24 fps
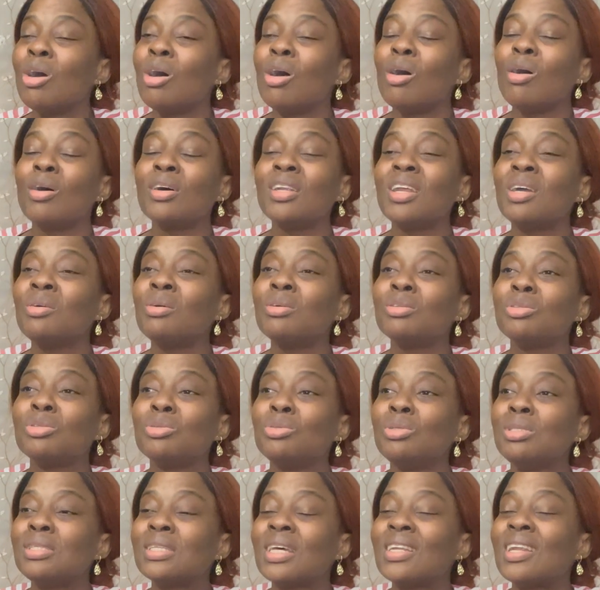All they're going to
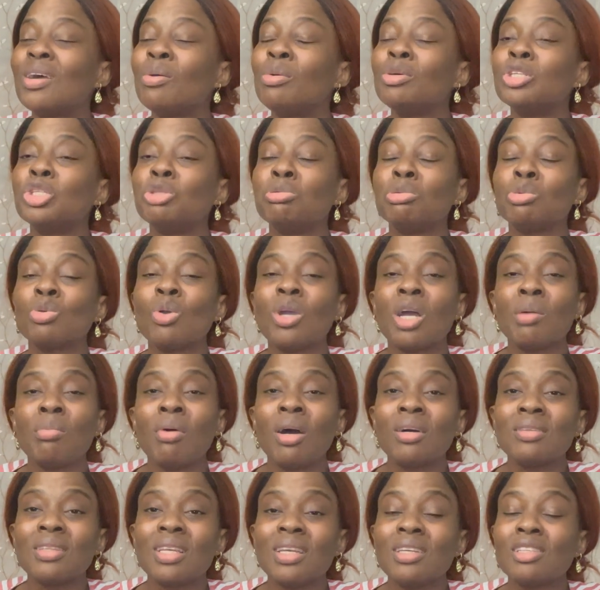do is that they're going to cook
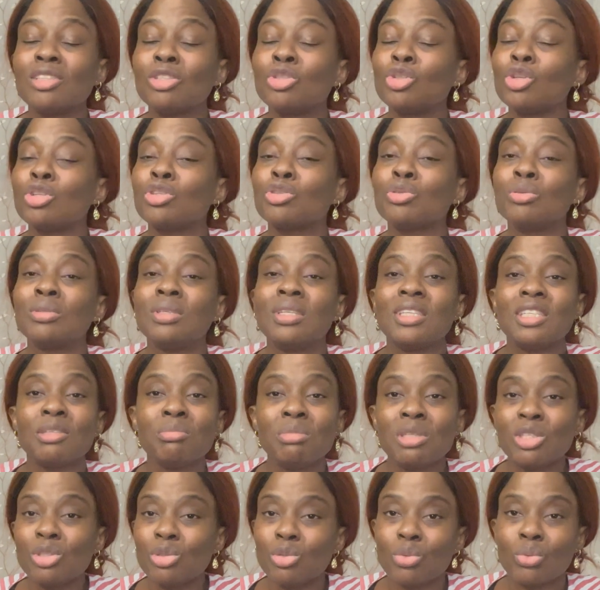about things just to
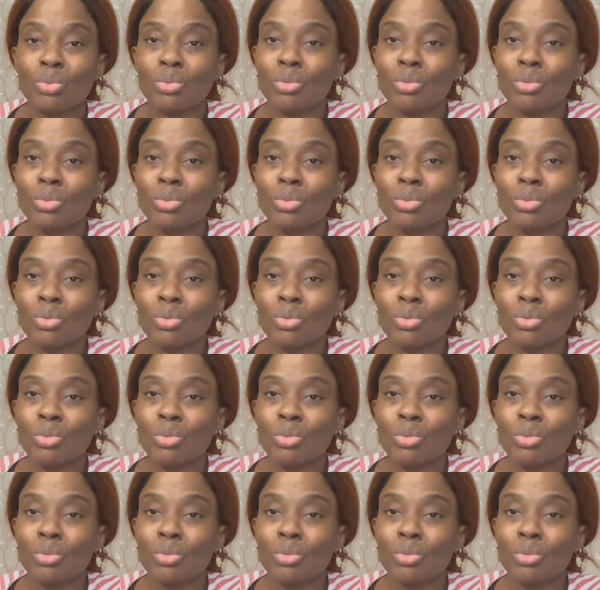dismiss you.